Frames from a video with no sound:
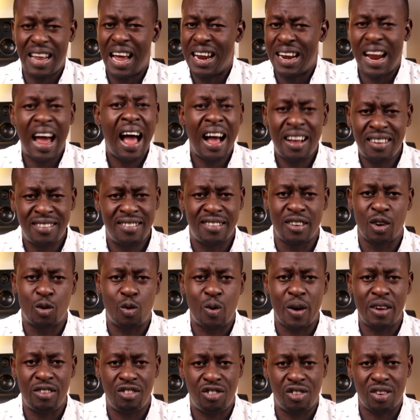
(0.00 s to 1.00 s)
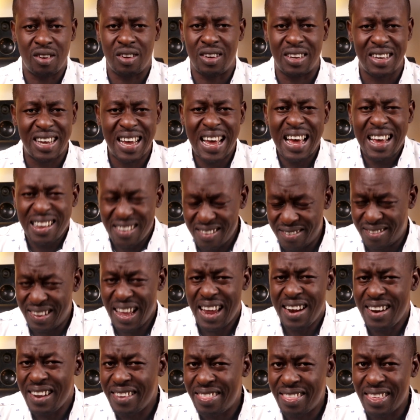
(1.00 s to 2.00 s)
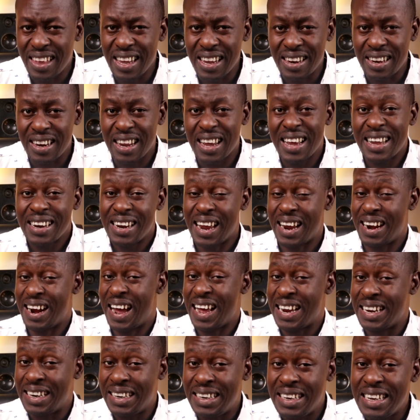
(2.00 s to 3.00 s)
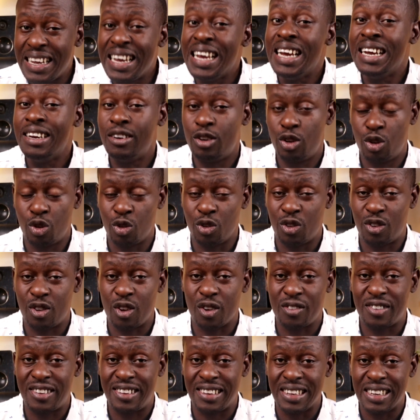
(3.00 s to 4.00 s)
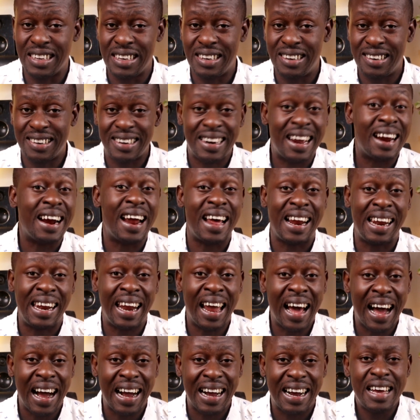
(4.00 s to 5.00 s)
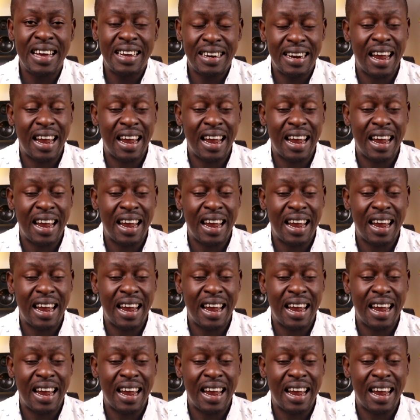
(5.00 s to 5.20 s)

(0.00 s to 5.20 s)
and ask the question, is there anything that I need to succeed that I lack?